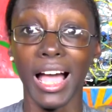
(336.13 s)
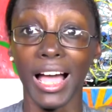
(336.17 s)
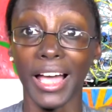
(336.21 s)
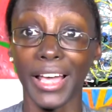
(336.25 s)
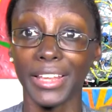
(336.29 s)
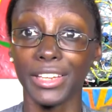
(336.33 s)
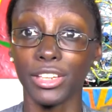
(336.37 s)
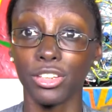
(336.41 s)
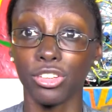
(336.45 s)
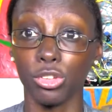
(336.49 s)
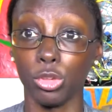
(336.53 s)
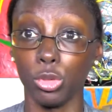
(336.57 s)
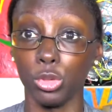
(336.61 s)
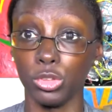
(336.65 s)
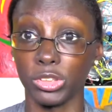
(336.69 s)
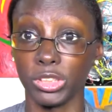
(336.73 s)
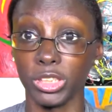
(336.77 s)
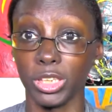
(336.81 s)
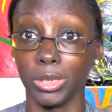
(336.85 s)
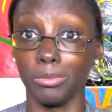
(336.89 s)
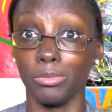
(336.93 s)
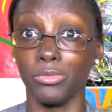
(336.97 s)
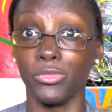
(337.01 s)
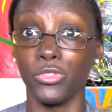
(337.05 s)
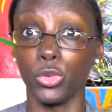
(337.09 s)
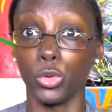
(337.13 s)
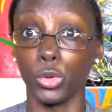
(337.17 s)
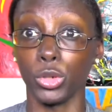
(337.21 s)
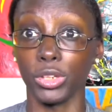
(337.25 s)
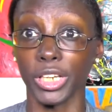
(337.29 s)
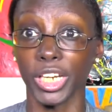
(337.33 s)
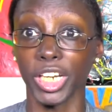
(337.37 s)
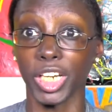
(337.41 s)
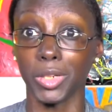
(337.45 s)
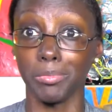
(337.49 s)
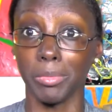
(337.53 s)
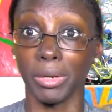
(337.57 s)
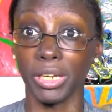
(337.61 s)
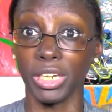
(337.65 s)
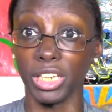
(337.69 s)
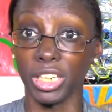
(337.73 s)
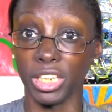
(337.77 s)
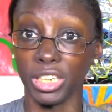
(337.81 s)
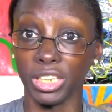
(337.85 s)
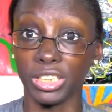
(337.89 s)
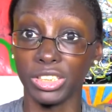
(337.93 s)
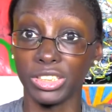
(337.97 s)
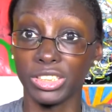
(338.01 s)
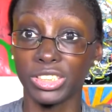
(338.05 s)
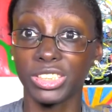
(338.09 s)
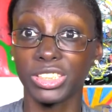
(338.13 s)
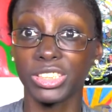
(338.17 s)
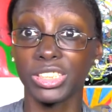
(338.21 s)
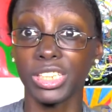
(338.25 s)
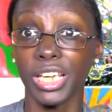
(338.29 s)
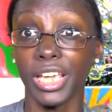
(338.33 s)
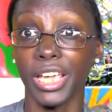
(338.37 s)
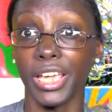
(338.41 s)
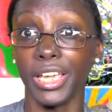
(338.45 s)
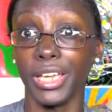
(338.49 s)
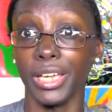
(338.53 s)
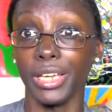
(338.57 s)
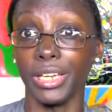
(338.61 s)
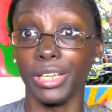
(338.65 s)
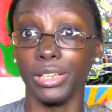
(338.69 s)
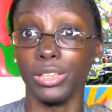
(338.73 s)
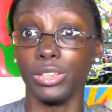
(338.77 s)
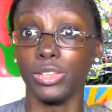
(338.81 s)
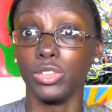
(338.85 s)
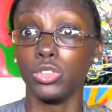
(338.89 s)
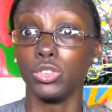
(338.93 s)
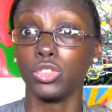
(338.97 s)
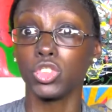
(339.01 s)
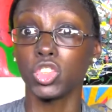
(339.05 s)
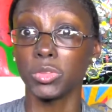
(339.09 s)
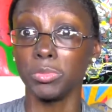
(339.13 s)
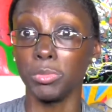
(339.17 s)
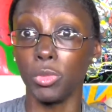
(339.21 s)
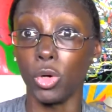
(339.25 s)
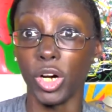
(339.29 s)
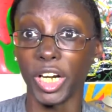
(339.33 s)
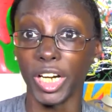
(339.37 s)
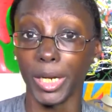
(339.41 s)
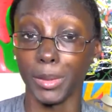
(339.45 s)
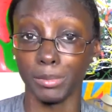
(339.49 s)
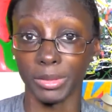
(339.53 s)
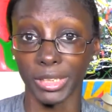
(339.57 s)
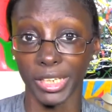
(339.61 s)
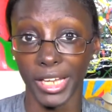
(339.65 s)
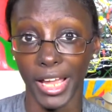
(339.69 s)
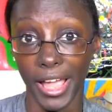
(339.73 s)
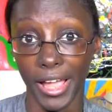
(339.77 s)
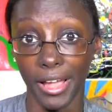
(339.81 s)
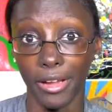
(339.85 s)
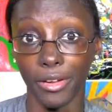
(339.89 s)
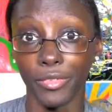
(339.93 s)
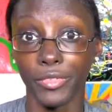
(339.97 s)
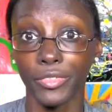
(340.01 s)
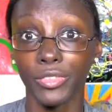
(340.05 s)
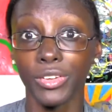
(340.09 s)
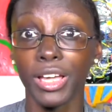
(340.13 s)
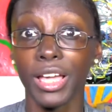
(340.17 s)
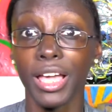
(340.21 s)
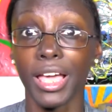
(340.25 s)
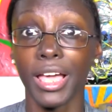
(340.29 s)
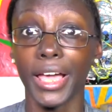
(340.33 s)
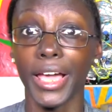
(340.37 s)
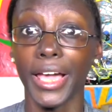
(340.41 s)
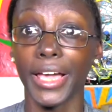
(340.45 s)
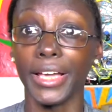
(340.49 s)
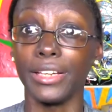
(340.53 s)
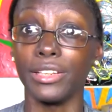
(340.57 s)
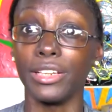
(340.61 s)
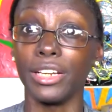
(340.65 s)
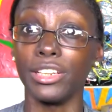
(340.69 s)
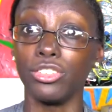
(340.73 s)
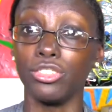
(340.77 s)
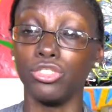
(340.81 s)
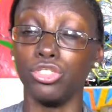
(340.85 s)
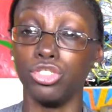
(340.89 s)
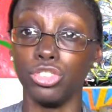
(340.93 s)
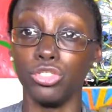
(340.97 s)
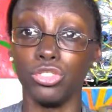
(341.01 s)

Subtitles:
I use them for like my inks and small items I have. I